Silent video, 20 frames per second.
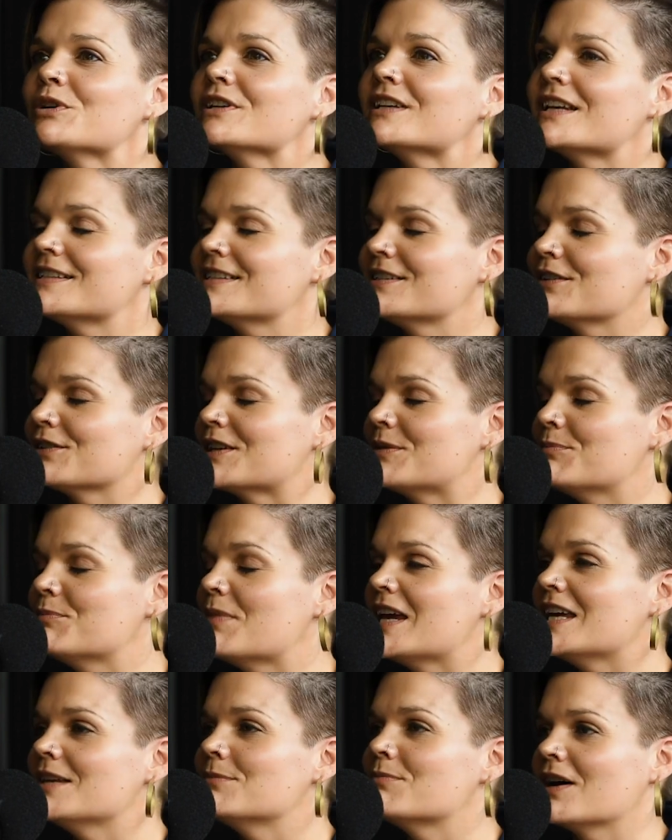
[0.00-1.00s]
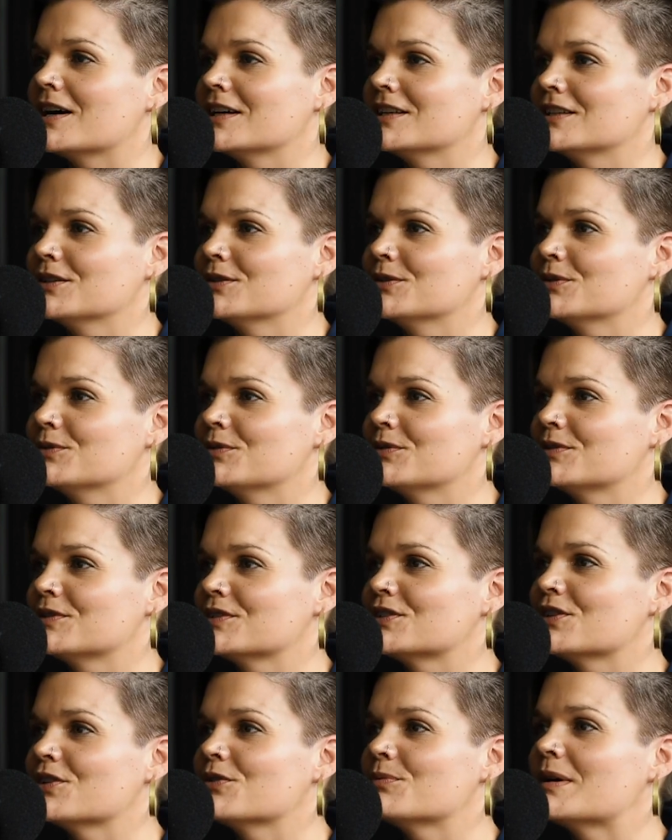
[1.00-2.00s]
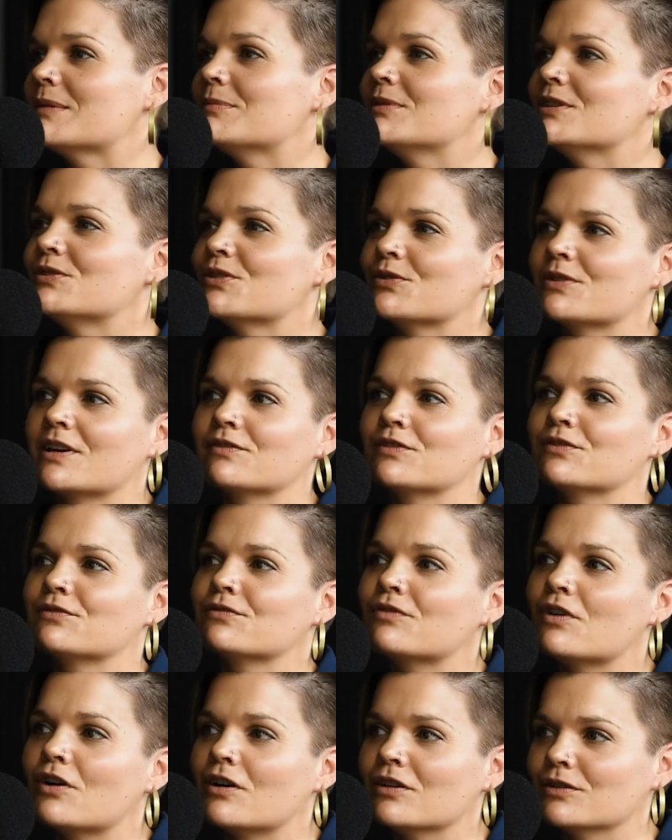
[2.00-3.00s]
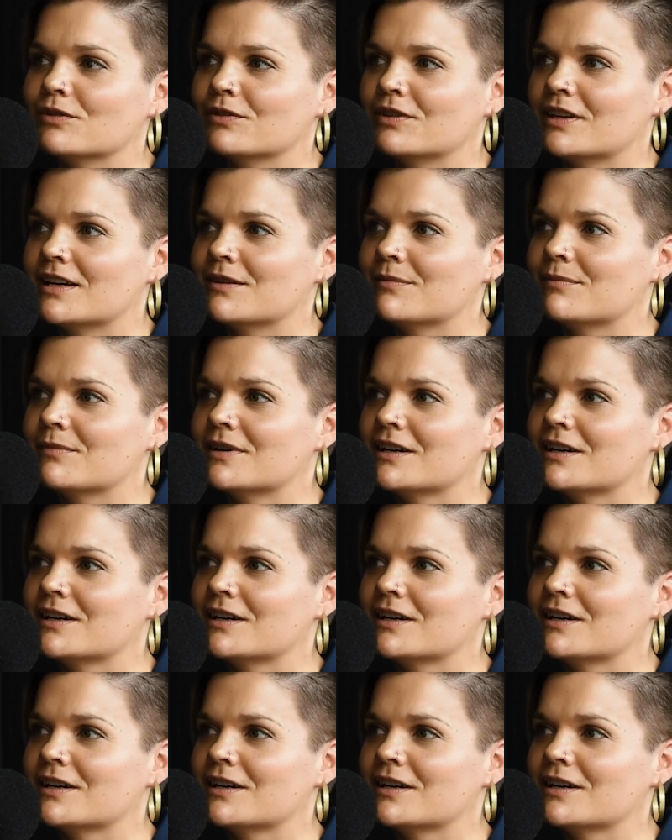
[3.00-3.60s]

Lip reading: necessarily made by you, so maybe you don't have to follow them.